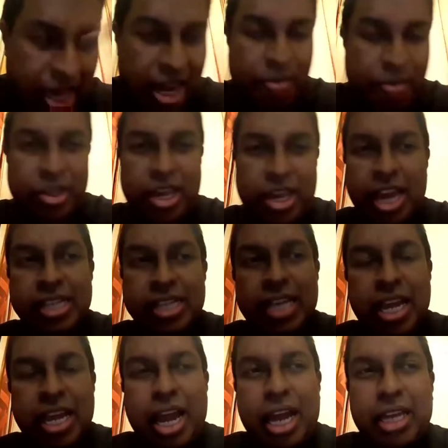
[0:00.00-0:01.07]
of the case.
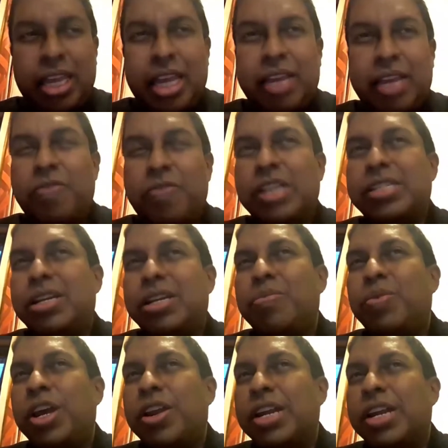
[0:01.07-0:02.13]
I think it was
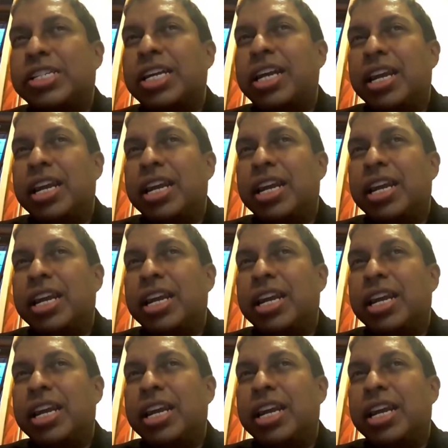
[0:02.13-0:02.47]
Basalamuni Richard.